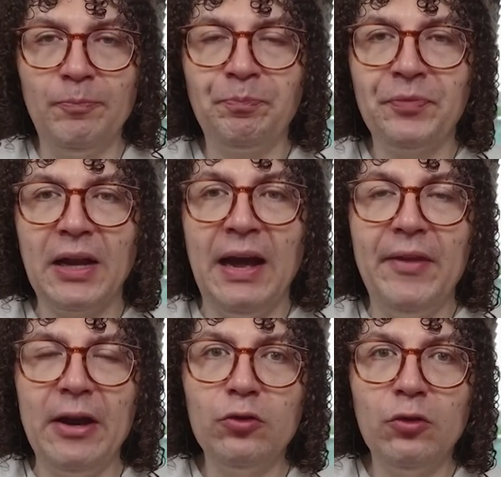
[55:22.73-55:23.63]
And there are
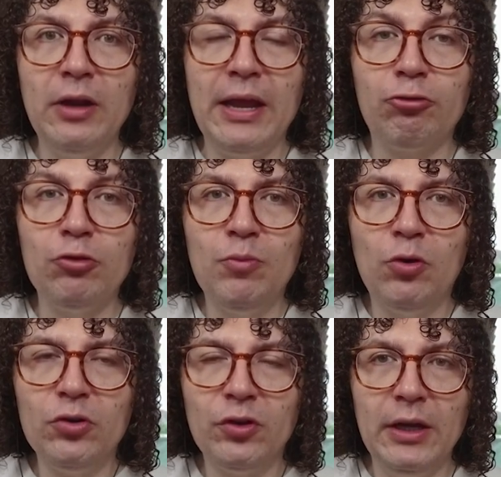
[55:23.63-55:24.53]
also like rumors
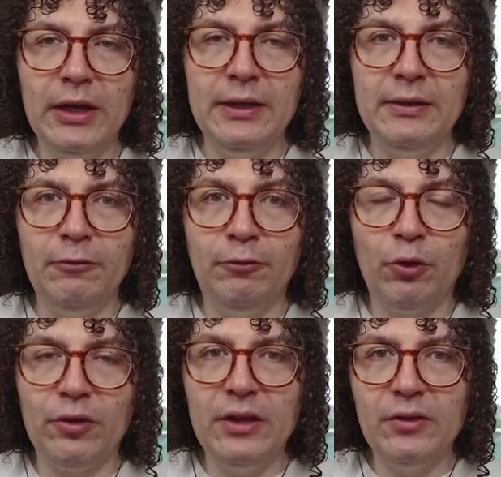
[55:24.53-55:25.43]
in for
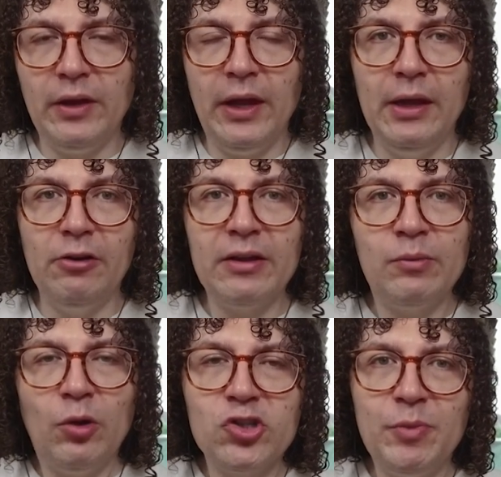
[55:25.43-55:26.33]
this latest model
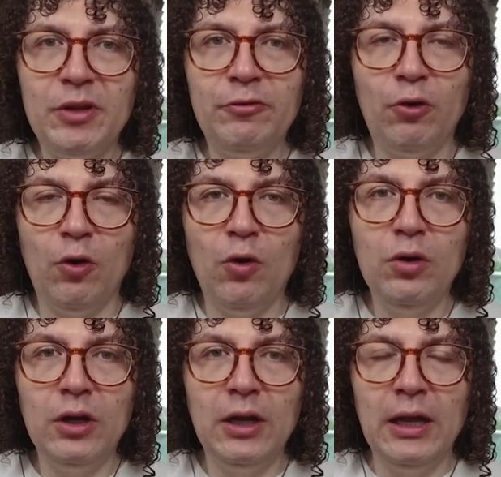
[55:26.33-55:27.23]
GPT-4o
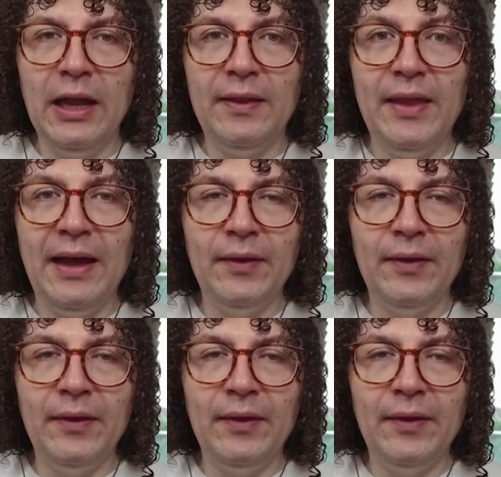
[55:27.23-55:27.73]
that